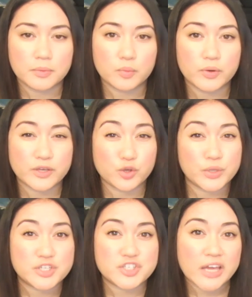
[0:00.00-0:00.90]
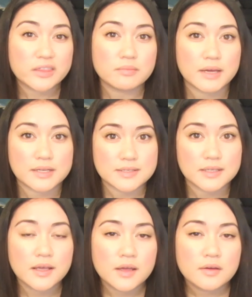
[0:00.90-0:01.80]
But when you inject the
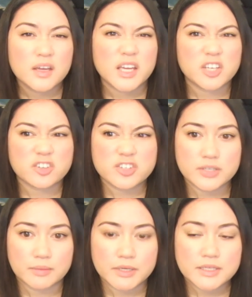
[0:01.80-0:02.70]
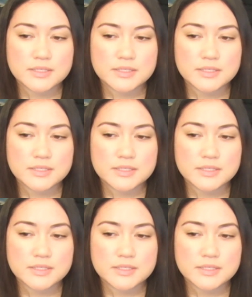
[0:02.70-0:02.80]
medicine in your stomach,